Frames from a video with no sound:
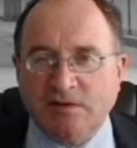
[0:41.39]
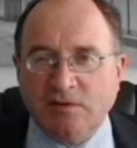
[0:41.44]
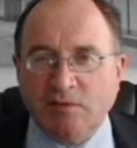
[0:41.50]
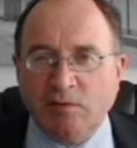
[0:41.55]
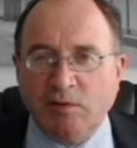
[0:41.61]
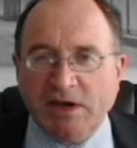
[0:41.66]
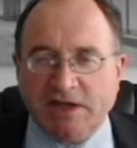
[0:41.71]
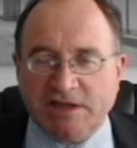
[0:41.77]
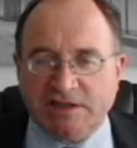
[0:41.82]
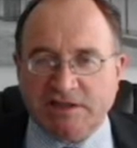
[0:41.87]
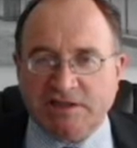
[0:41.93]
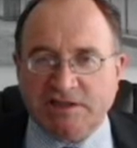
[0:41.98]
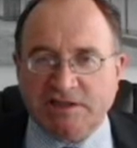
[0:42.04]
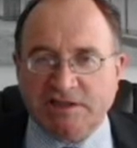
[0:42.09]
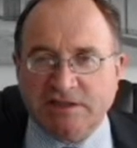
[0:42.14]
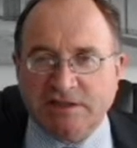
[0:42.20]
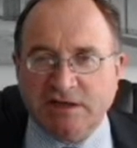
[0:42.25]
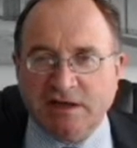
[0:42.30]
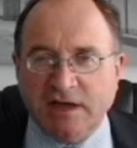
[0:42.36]

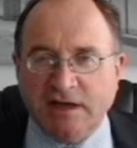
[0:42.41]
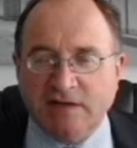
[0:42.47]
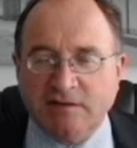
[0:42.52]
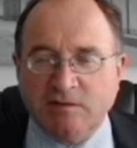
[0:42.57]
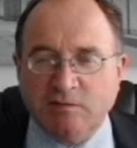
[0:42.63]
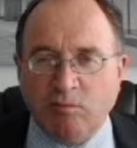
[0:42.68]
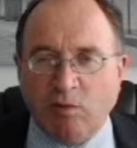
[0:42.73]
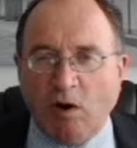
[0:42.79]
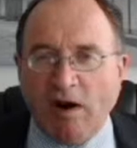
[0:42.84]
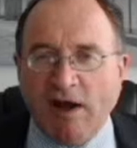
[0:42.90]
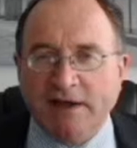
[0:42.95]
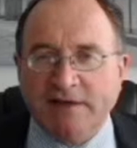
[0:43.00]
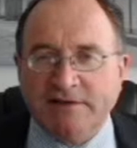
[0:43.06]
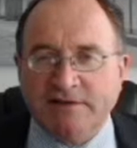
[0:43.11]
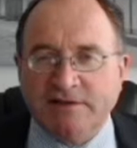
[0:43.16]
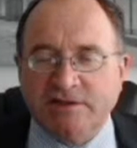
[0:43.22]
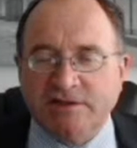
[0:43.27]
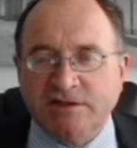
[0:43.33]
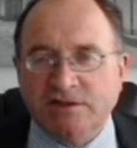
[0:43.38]
which and why
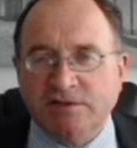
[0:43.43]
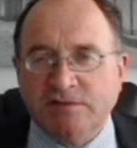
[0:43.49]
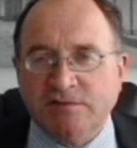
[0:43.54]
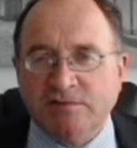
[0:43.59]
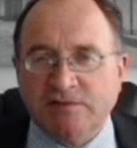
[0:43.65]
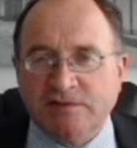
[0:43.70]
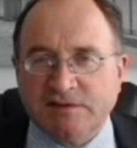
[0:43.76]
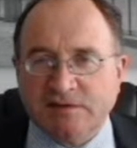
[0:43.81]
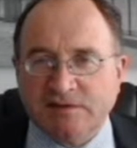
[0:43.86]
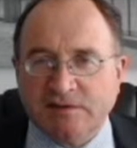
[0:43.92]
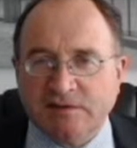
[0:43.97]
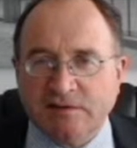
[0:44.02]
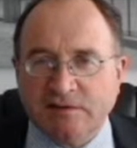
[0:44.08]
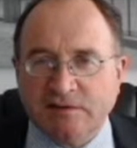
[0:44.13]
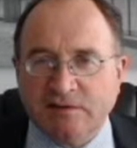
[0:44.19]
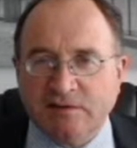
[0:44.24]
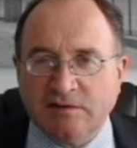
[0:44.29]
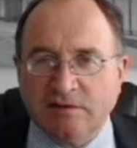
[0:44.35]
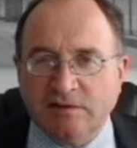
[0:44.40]
to choose
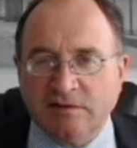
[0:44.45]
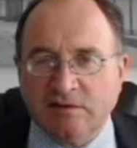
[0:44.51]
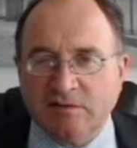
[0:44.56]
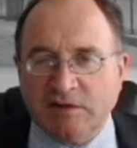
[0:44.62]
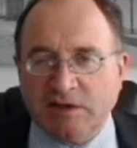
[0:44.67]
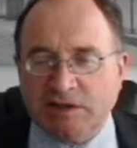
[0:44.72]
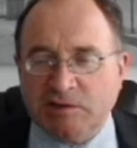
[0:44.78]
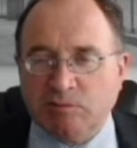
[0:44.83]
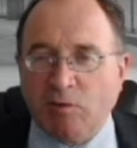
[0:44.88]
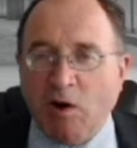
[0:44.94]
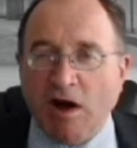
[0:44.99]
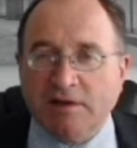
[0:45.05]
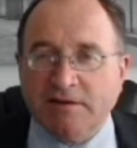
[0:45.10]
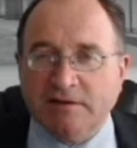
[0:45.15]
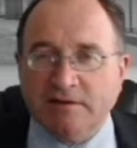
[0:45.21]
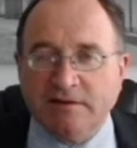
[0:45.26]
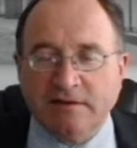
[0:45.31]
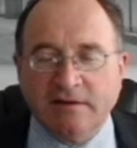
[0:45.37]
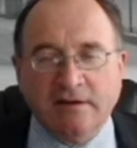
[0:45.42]
which one?